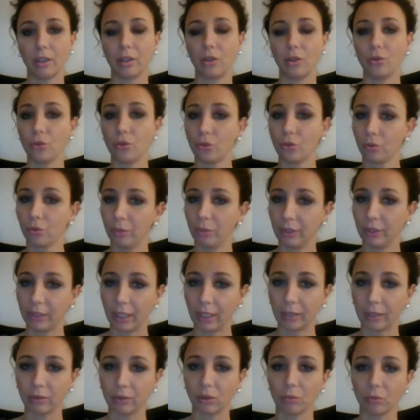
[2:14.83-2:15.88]
It should be
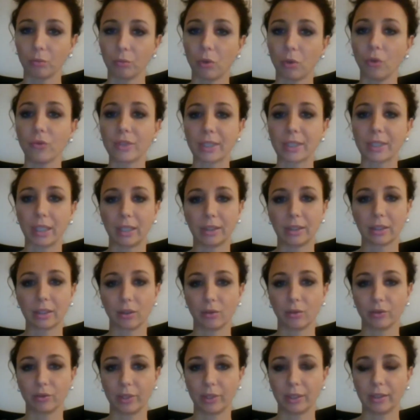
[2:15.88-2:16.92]
done on both sides
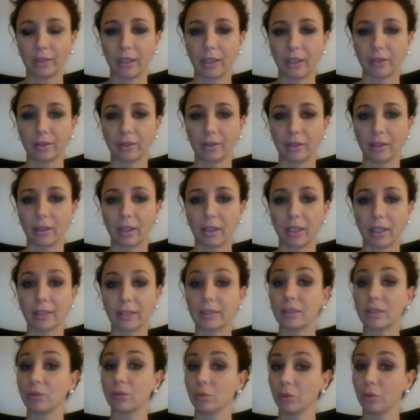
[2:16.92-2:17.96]
of the Atlantic,
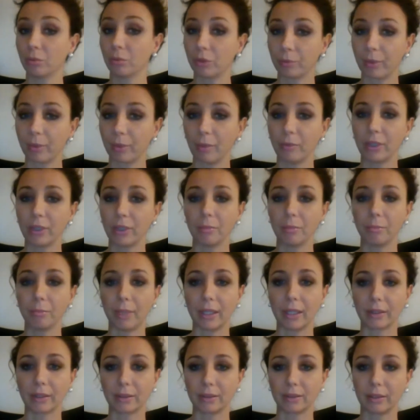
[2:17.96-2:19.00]
as it will probably
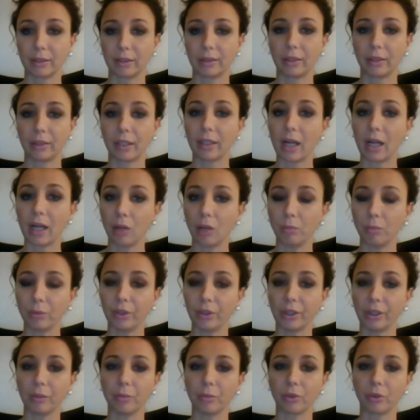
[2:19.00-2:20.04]
impact the
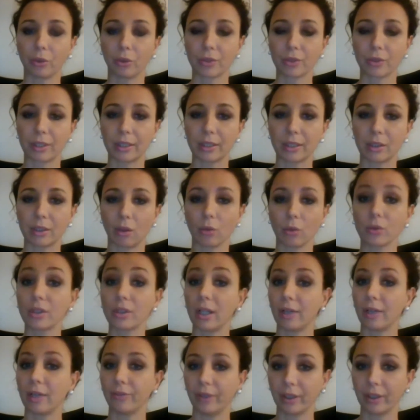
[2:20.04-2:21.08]
decoupling process,
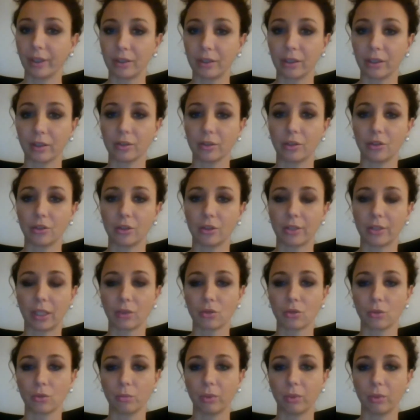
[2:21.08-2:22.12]
also affecting digital
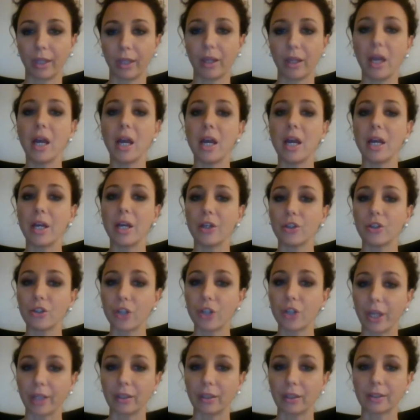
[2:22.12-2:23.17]
supply
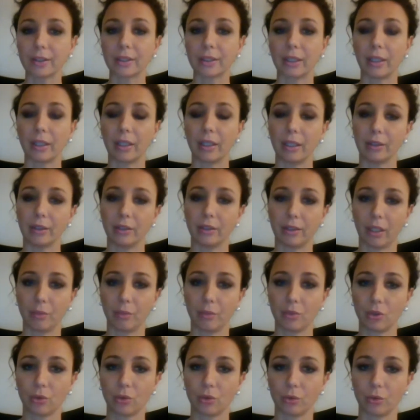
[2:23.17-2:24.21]
chains
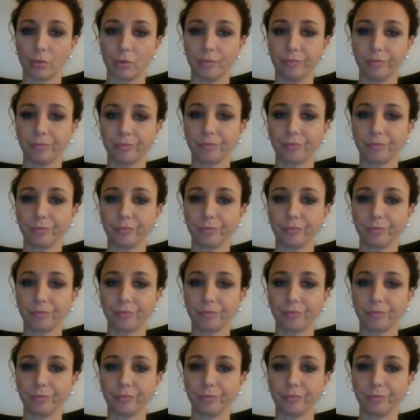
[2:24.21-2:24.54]
anytime soon.